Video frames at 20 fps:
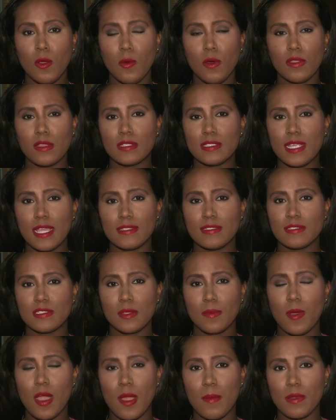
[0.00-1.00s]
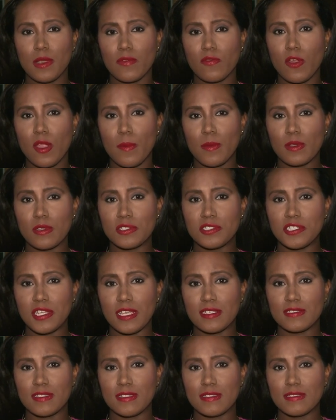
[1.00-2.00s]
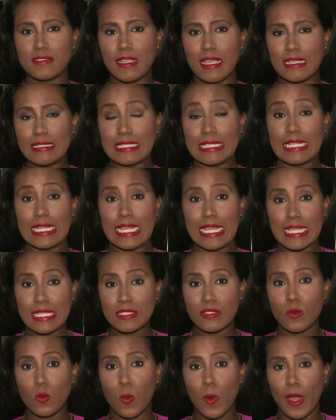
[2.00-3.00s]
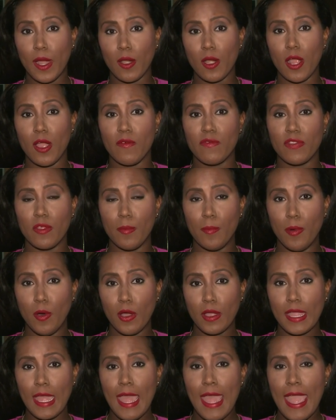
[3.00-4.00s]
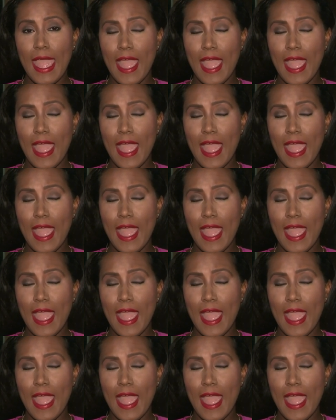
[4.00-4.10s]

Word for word: Well, the Texas Department of Criminal Justice says it is aware of the book,